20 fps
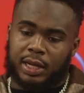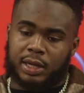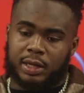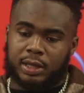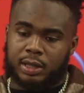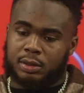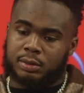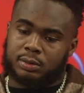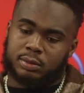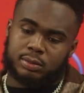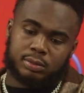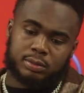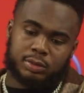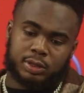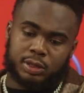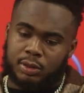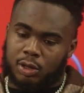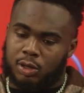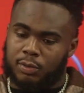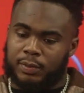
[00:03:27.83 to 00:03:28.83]
help
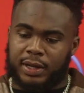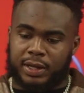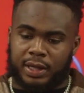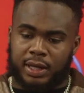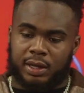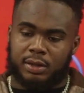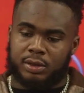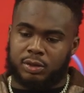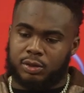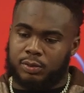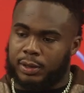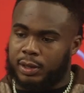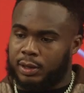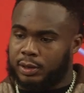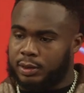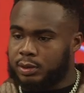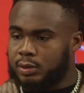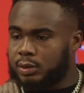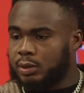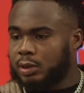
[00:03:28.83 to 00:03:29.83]
them go back out and do better
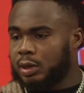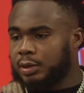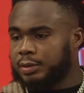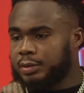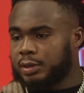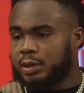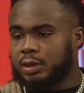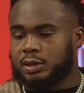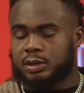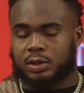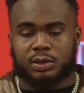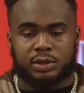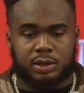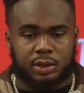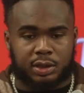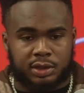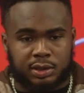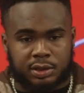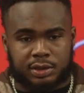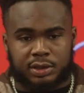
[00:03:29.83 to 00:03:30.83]
too. You know what I'm saying? So
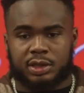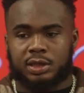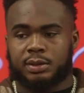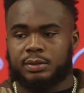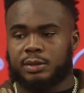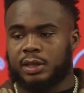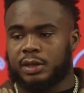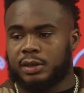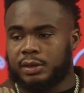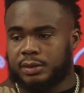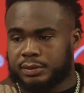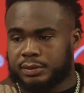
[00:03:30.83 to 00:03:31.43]
it's a team thing.